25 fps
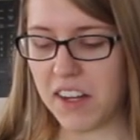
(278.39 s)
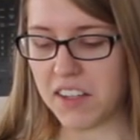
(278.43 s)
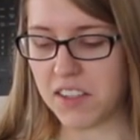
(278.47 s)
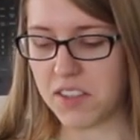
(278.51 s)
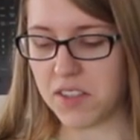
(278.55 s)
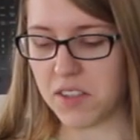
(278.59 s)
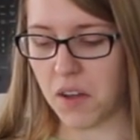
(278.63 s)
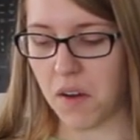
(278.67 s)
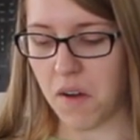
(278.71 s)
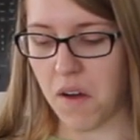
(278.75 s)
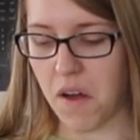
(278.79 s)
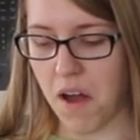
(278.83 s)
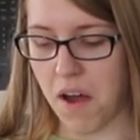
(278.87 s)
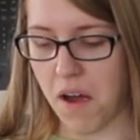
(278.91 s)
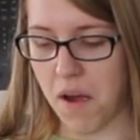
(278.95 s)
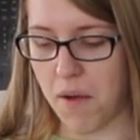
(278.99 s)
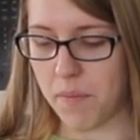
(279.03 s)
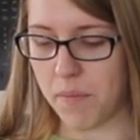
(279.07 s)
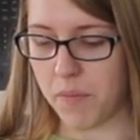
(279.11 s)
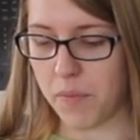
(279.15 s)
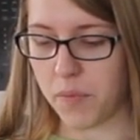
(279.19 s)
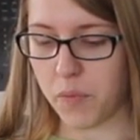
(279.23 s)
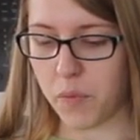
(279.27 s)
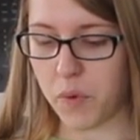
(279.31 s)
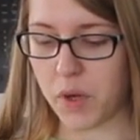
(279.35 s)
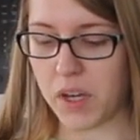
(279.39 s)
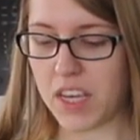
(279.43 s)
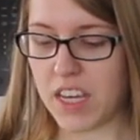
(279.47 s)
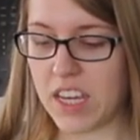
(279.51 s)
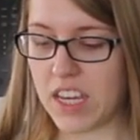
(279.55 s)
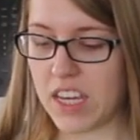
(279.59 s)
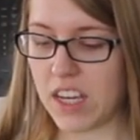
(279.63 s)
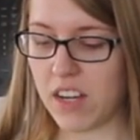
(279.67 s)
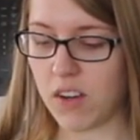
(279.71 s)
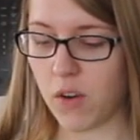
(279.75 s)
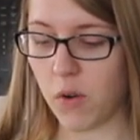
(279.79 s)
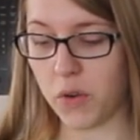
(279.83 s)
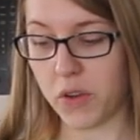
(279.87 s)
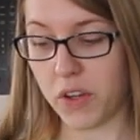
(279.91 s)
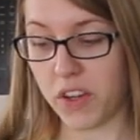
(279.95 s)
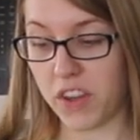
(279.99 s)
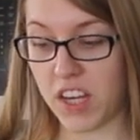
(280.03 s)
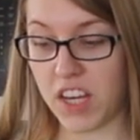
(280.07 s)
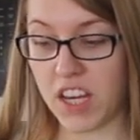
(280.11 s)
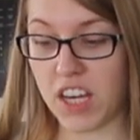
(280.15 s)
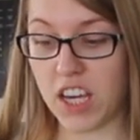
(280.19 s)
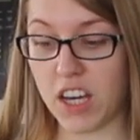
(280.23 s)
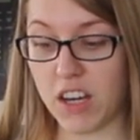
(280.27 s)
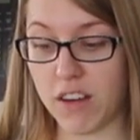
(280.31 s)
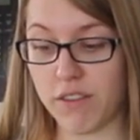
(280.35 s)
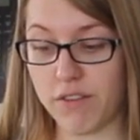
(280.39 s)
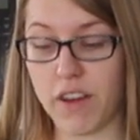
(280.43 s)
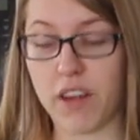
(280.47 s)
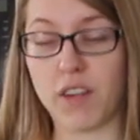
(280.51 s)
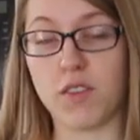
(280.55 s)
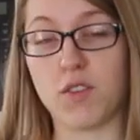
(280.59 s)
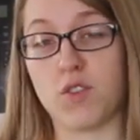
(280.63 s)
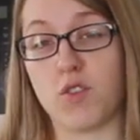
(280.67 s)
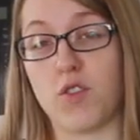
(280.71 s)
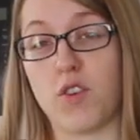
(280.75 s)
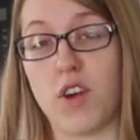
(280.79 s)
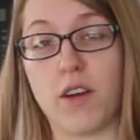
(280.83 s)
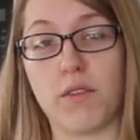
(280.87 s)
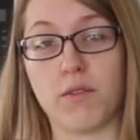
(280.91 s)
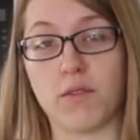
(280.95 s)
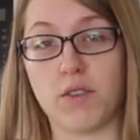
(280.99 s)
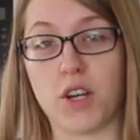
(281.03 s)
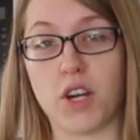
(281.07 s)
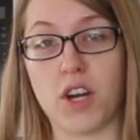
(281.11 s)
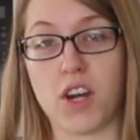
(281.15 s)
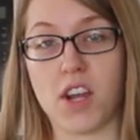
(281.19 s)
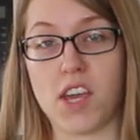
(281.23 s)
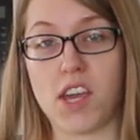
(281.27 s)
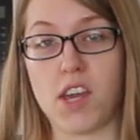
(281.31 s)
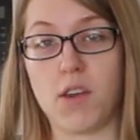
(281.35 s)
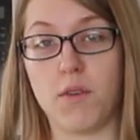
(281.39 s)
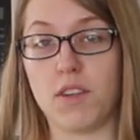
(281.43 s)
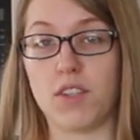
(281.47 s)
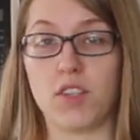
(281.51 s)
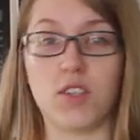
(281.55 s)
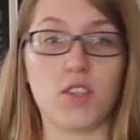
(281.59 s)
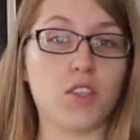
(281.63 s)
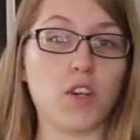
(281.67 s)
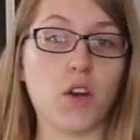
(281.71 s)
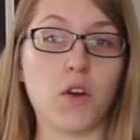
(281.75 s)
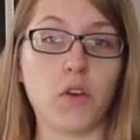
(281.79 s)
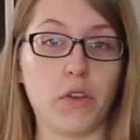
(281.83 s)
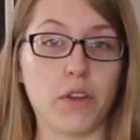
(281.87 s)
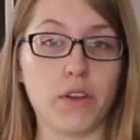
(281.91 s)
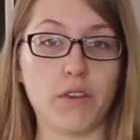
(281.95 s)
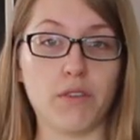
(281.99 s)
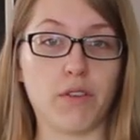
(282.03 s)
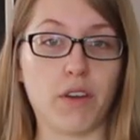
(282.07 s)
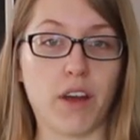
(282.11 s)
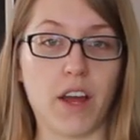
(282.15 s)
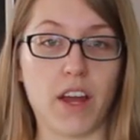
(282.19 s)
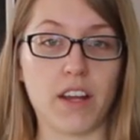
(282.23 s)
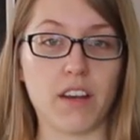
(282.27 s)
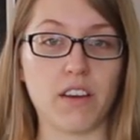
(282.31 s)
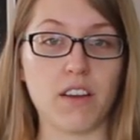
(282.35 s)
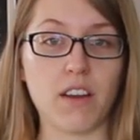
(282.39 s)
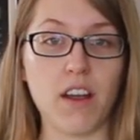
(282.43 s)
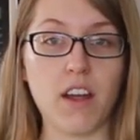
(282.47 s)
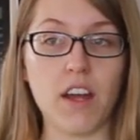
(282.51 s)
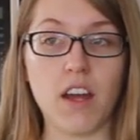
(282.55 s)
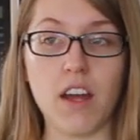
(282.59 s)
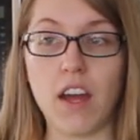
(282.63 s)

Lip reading: So only thing he could find is ground turkey, which is totally fine.